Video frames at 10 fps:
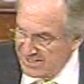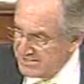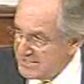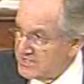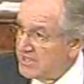
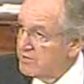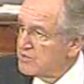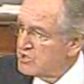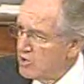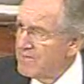As I said, there were
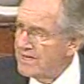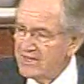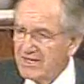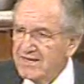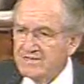so many
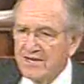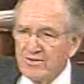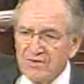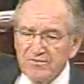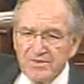things I
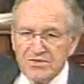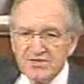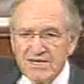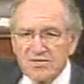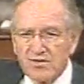heard from the other
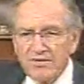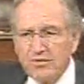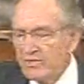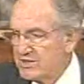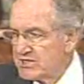side, it's hard to
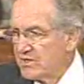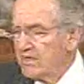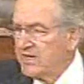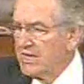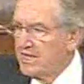know where to
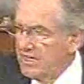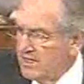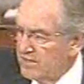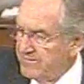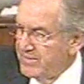start.
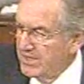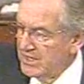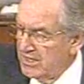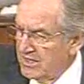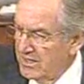
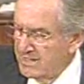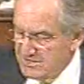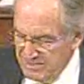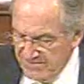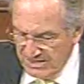I see my